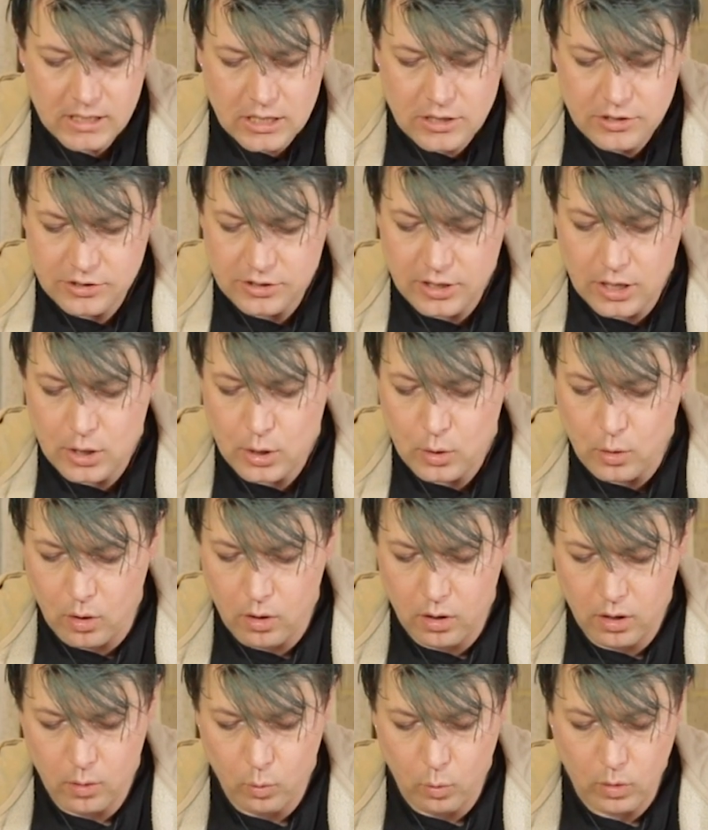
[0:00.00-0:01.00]

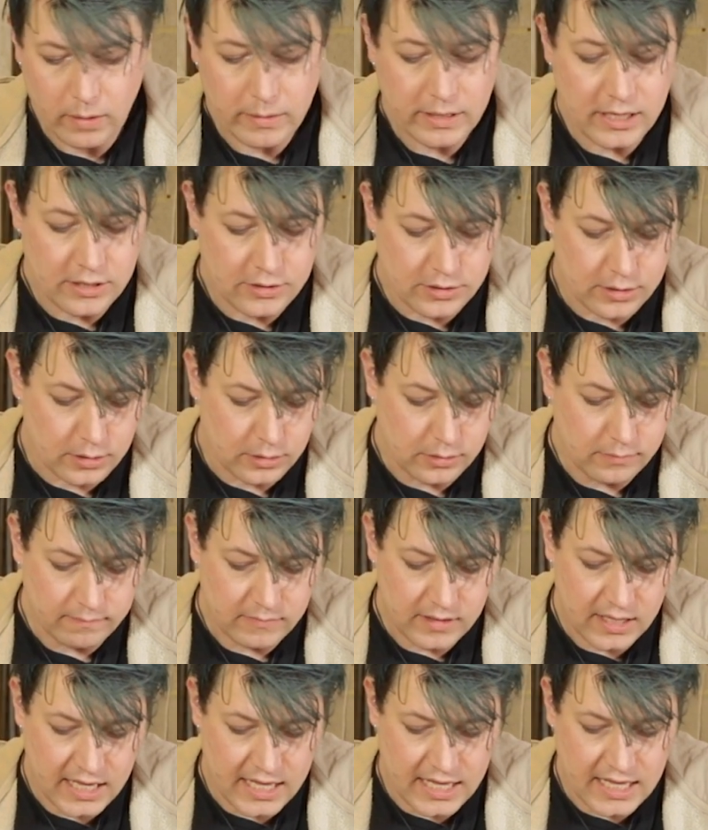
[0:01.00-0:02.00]
So what I'm going to do
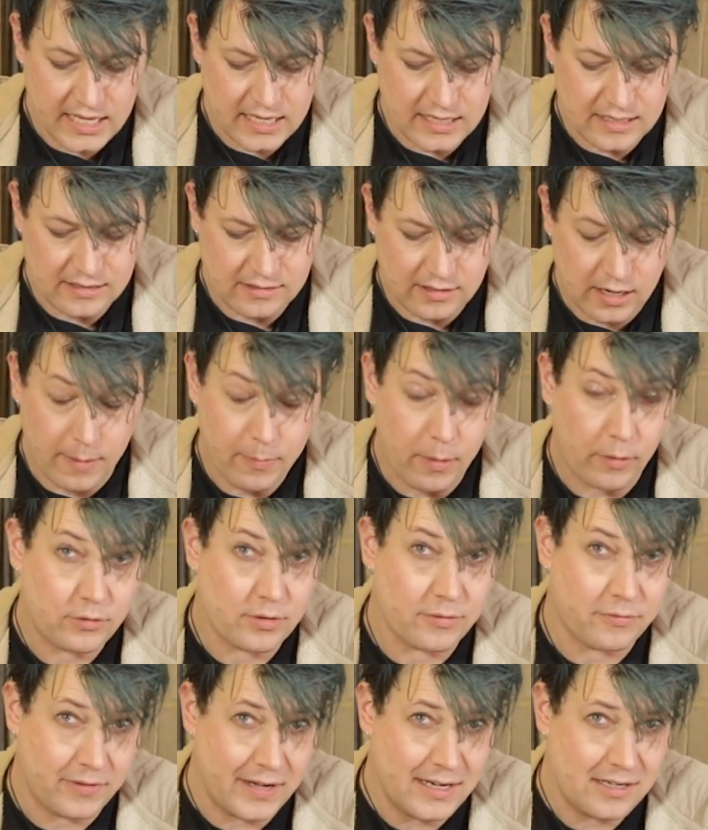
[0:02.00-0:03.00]
is, I'm not
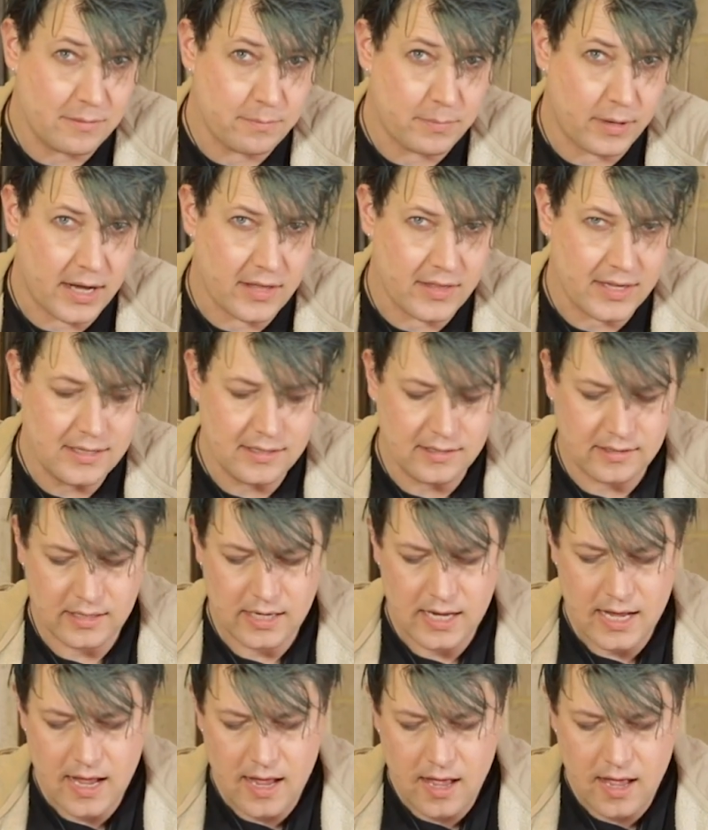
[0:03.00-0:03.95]
defeated by this.